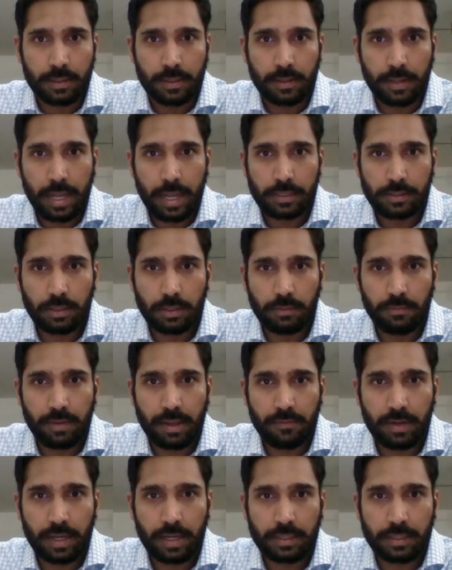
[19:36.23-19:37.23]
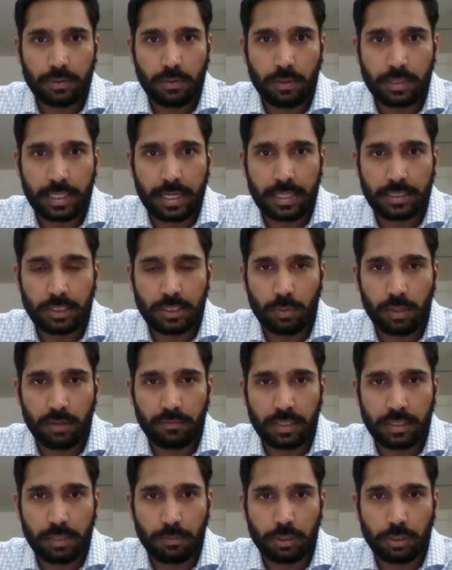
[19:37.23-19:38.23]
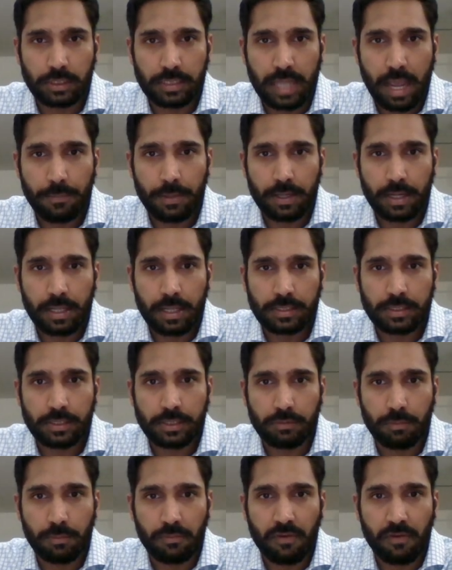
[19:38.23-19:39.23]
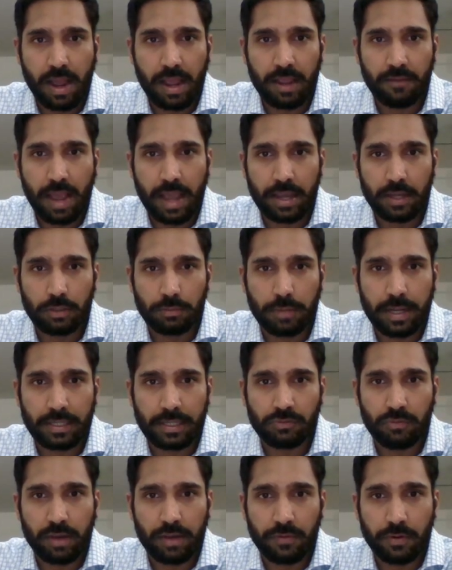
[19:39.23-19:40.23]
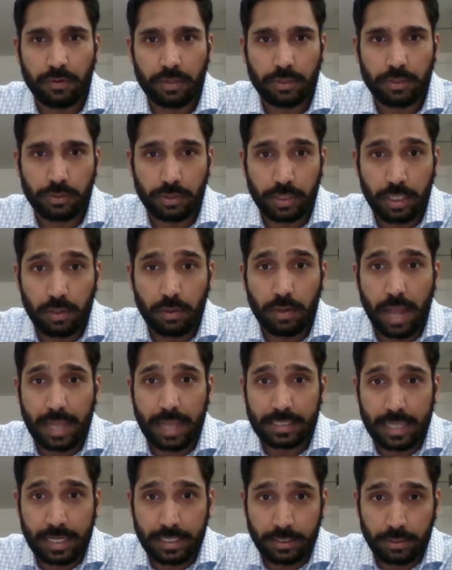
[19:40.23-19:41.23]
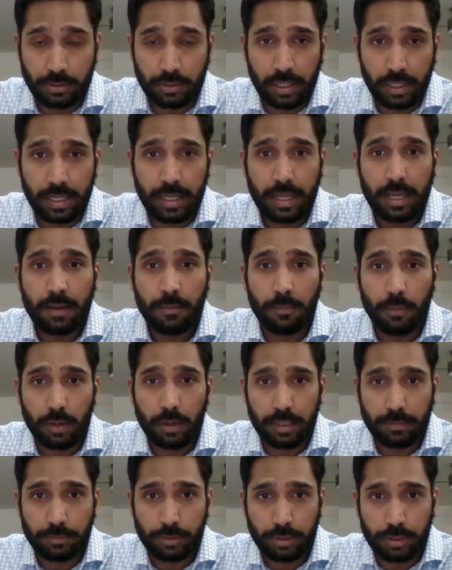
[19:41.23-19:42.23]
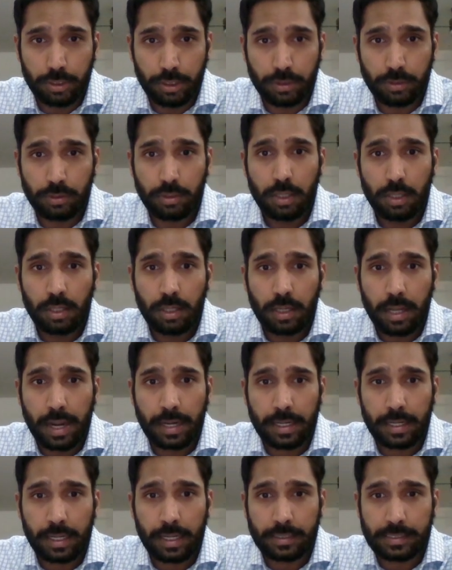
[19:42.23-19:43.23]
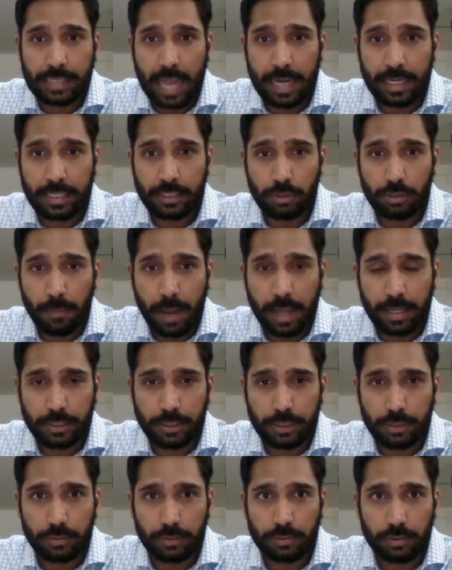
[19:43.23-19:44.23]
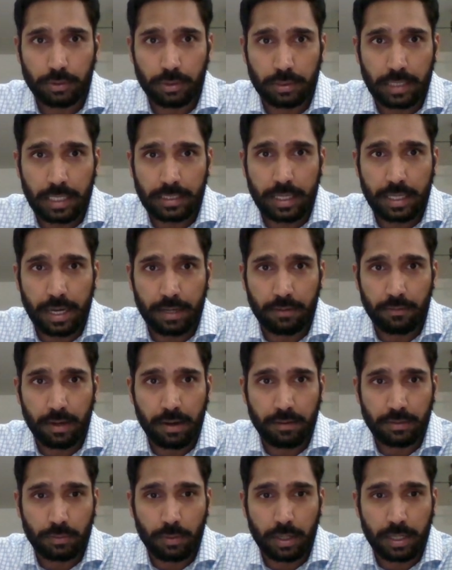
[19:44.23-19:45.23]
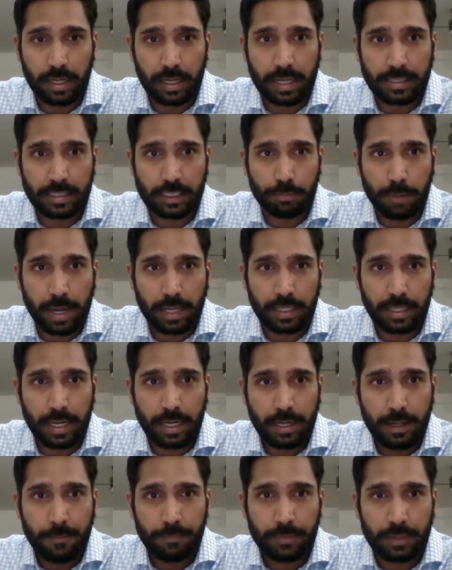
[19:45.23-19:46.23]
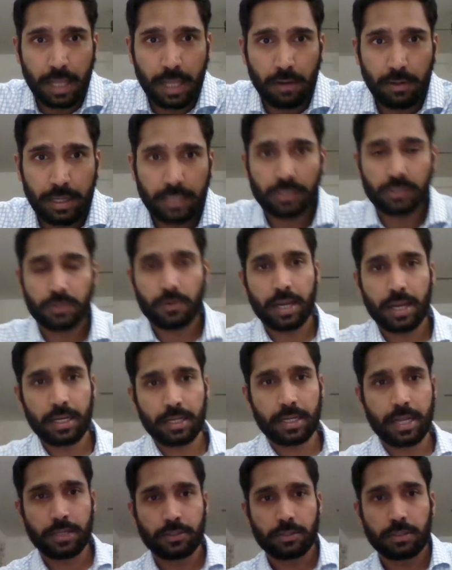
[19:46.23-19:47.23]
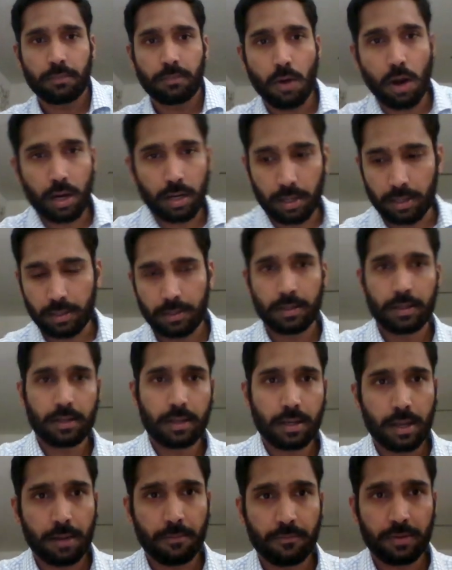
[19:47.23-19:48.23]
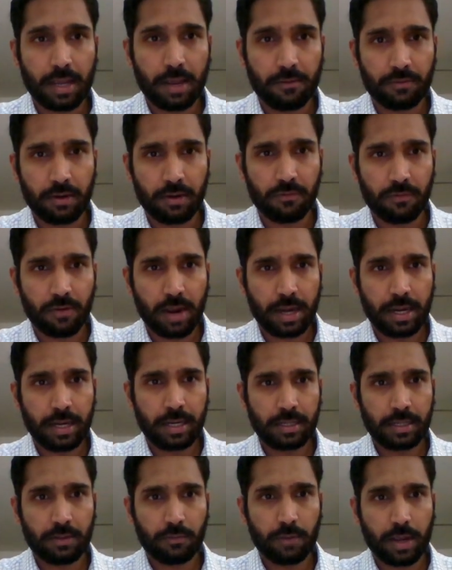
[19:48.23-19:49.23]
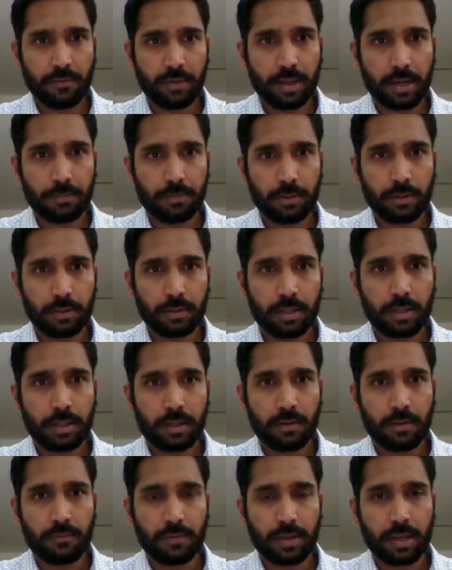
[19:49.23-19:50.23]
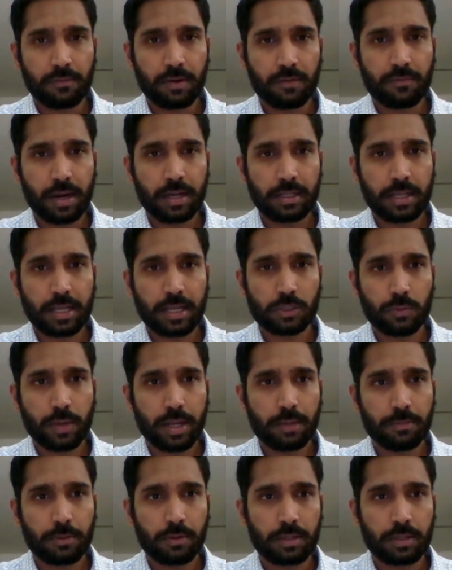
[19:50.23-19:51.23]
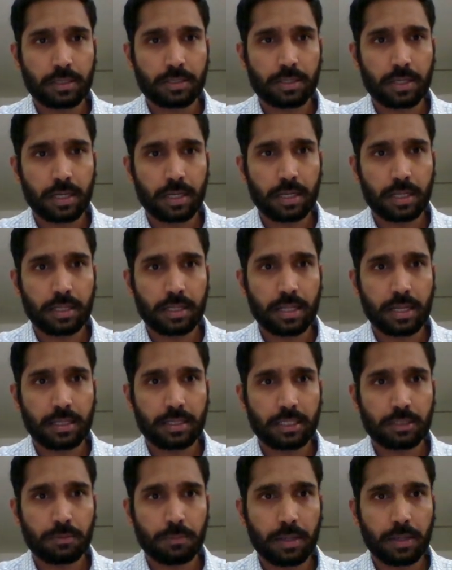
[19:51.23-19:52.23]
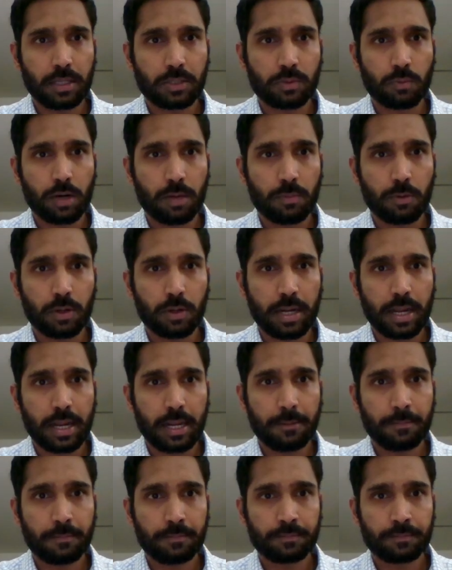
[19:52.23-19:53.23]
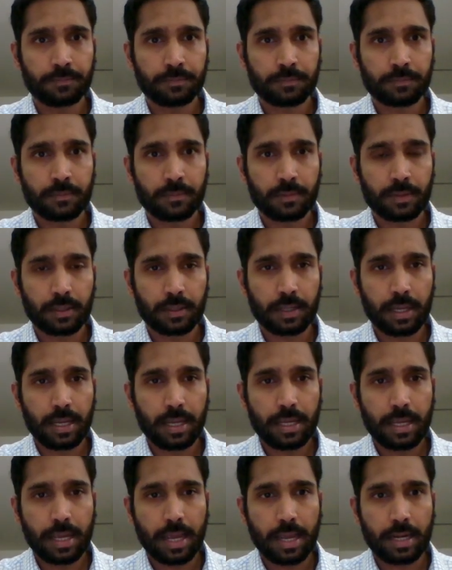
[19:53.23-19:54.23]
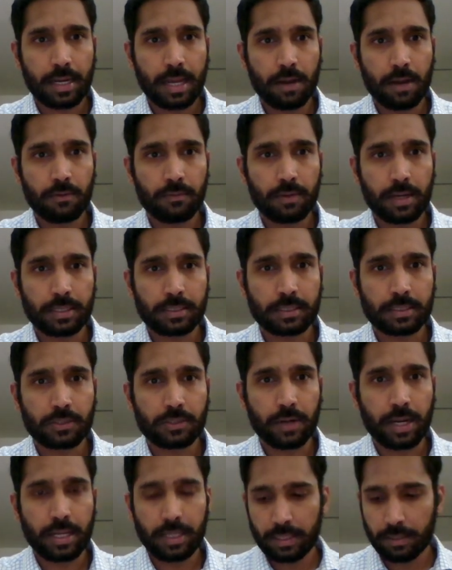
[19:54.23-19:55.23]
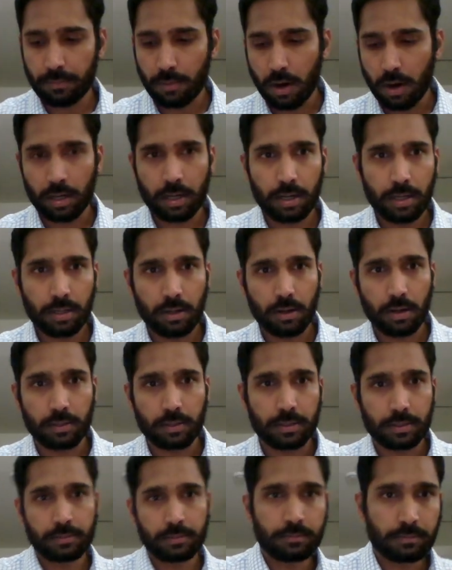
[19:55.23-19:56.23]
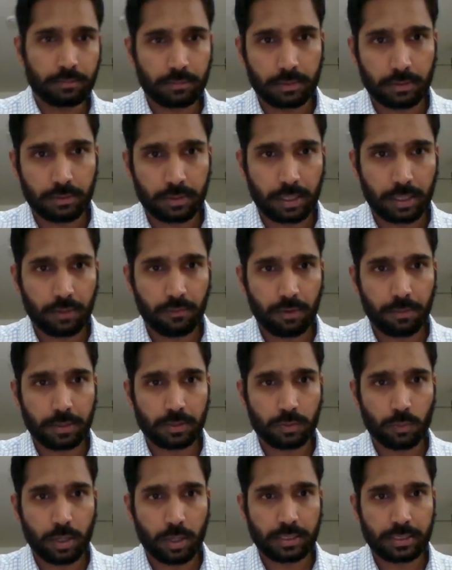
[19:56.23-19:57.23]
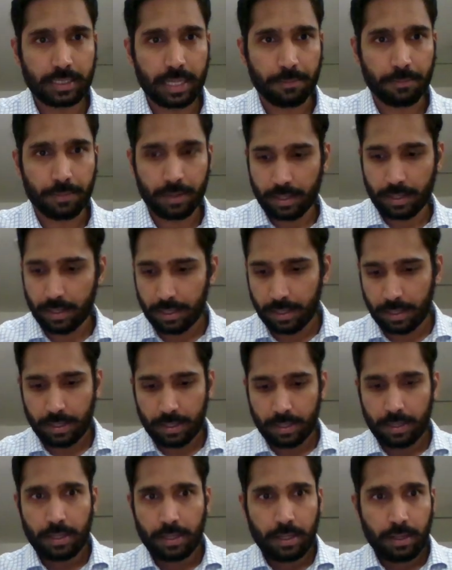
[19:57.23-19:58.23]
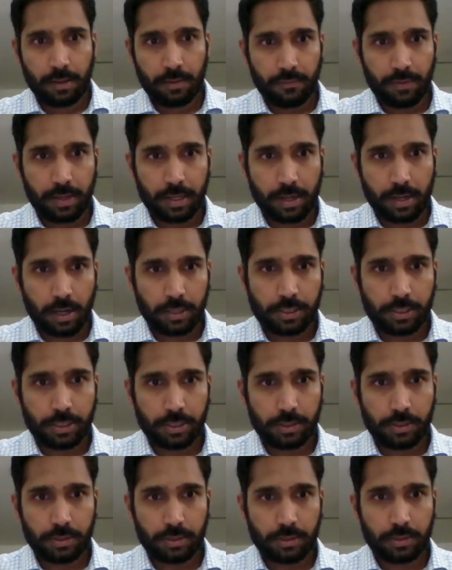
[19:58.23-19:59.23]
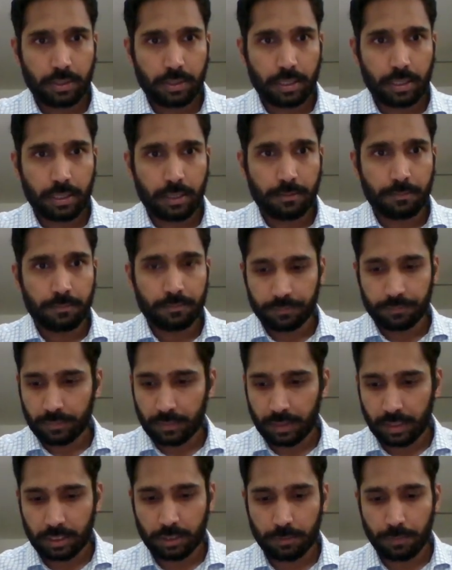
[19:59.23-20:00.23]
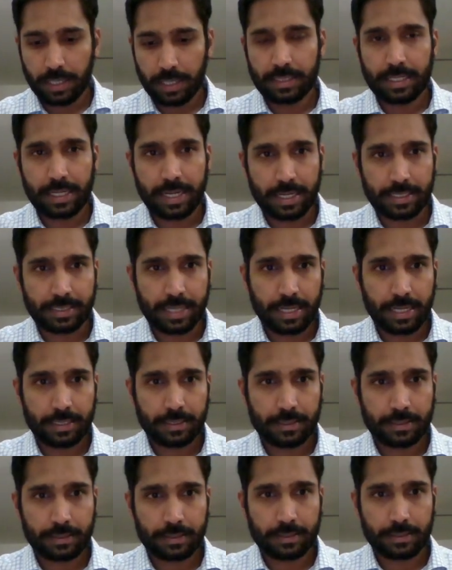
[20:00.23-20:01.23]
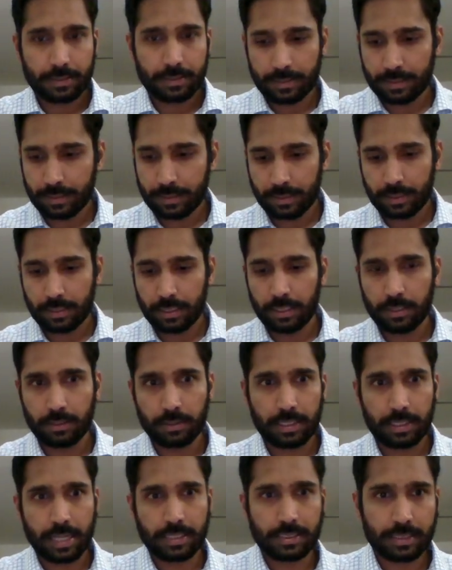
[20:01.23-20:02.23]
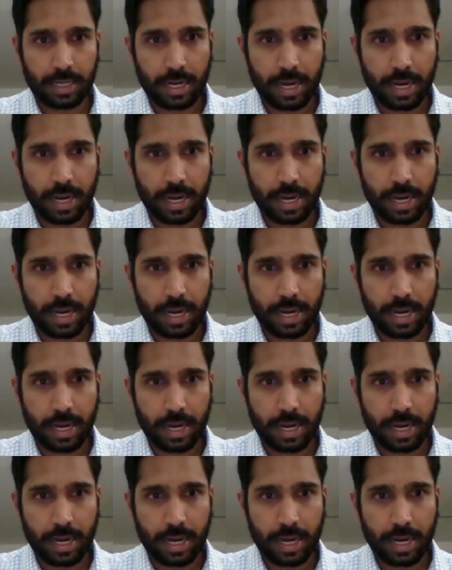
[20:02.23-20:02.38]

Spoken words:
Okay, so we have created scores against each one of these emotions: happiness to 5, anger to -5, neutral to 0, anxiety to 3, boredom to 2, and sadness to -2. So that's great. It's working as expected. Now let's get to the model. We have defined the Y variable. We have defined the X variable. Let's rerun this piece one more time. Okay, and now let's train the model, or I think we missed one step. we got to split the data set into test